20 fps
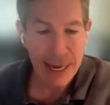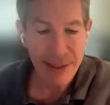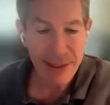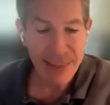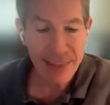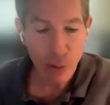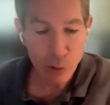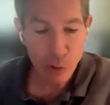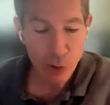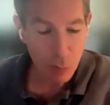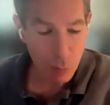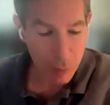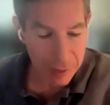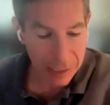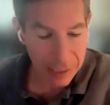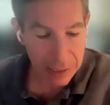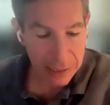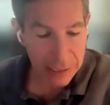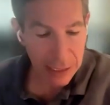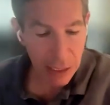And that was the
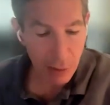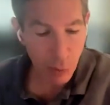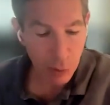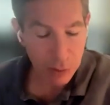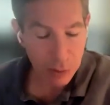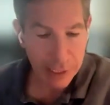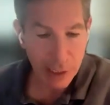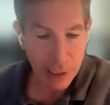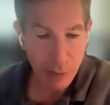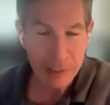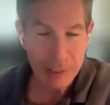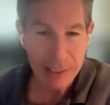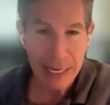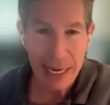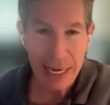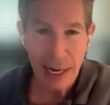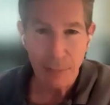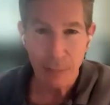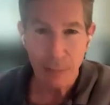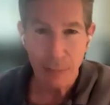beginning of what later
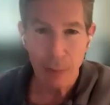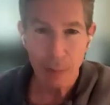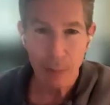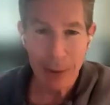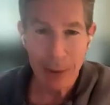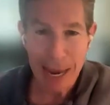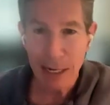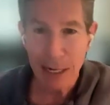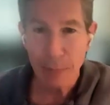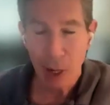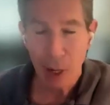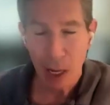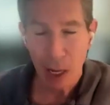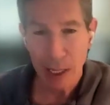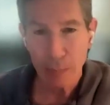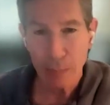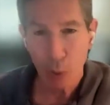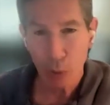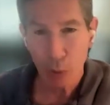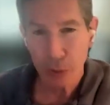became
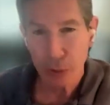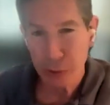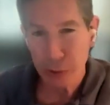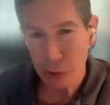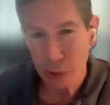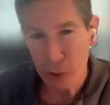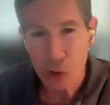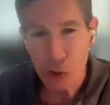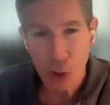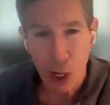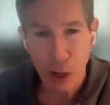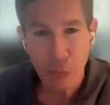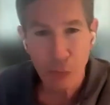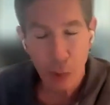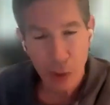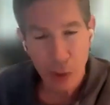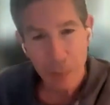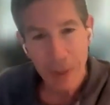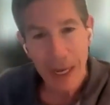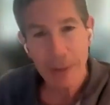Magpie, both the
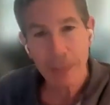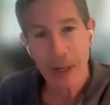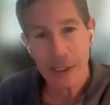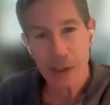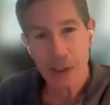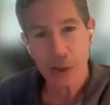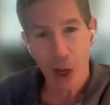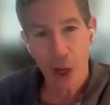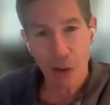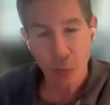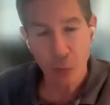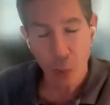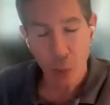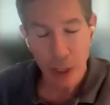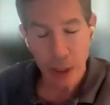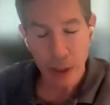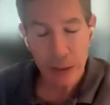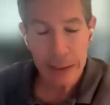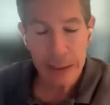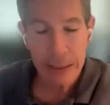software, the Magpie
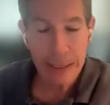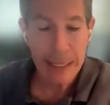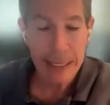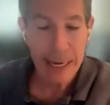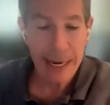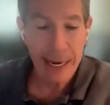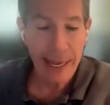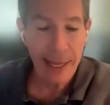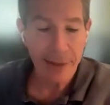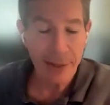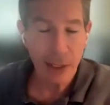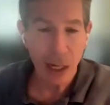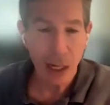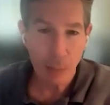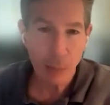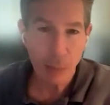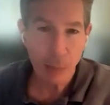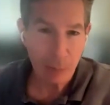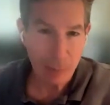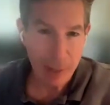software, and the
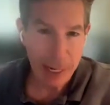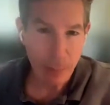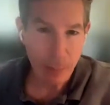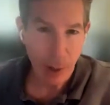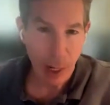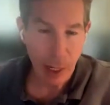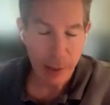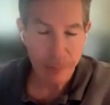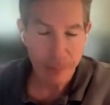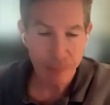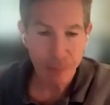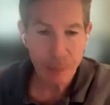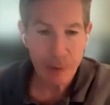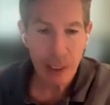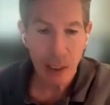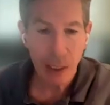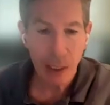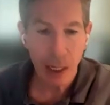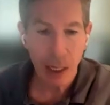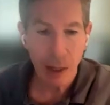company Magpie.
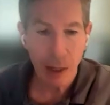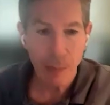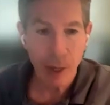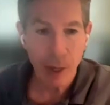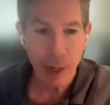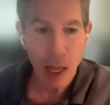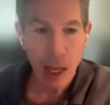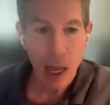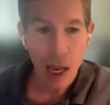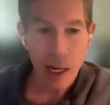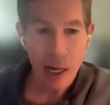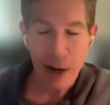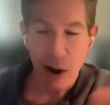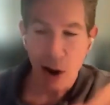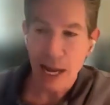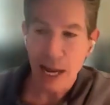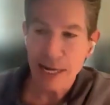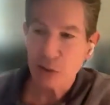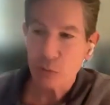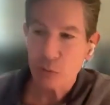
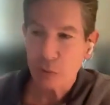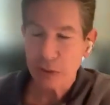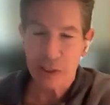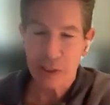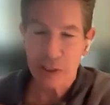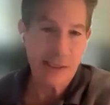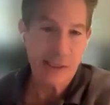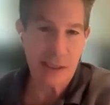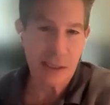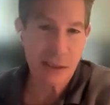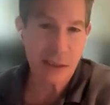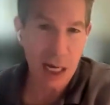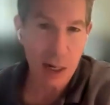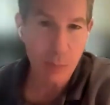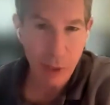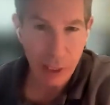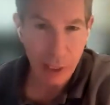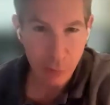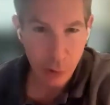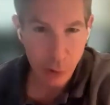Now, I didn't realize at the
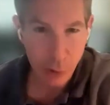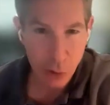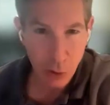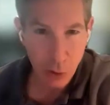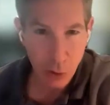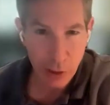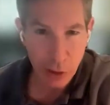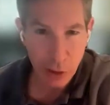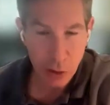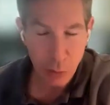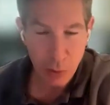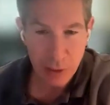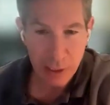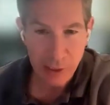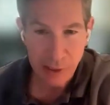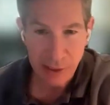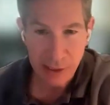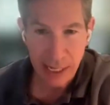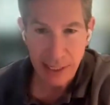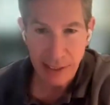time when I first started
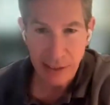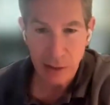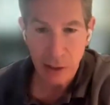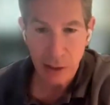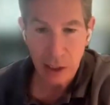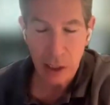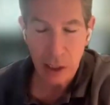doing this that